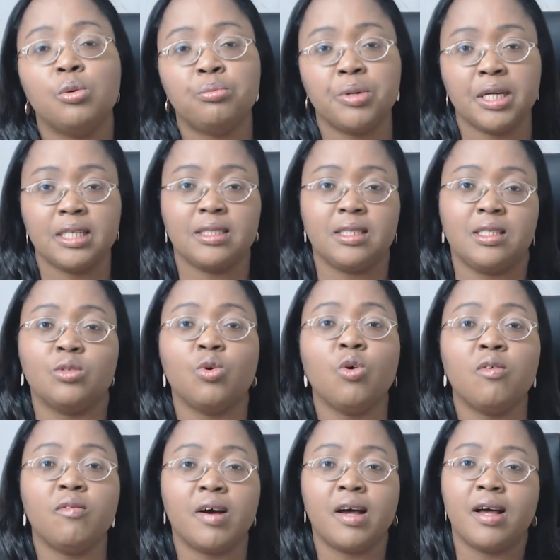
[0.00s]
bring this
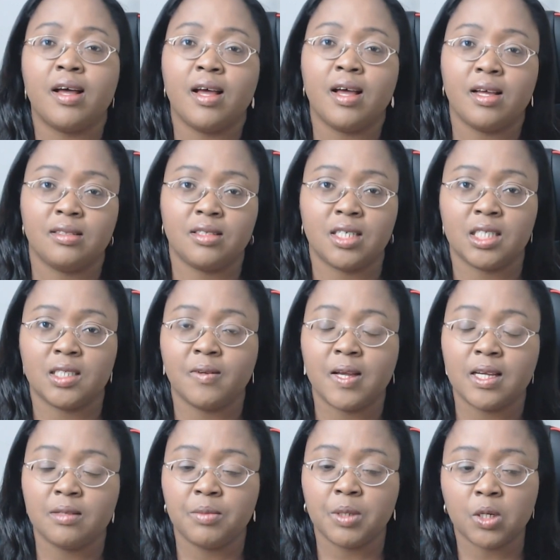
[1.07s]
over and
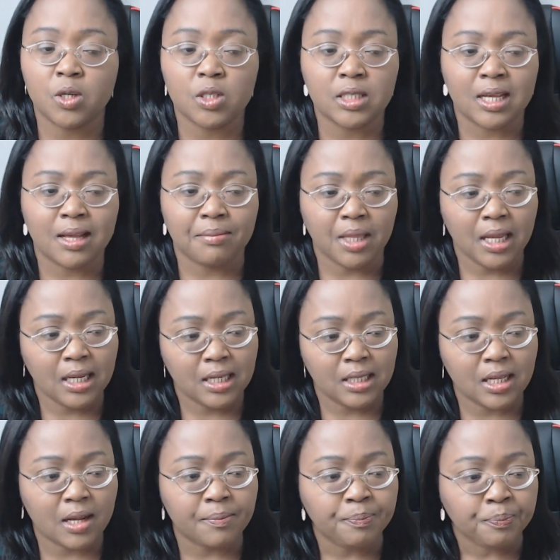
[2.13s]
transfer it, because I'm thinking
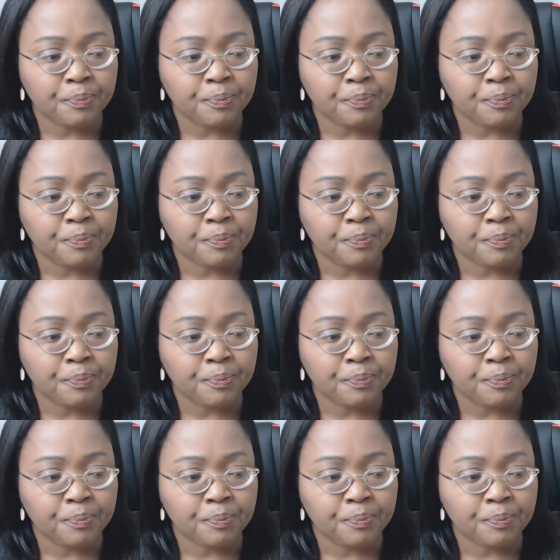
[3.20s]
that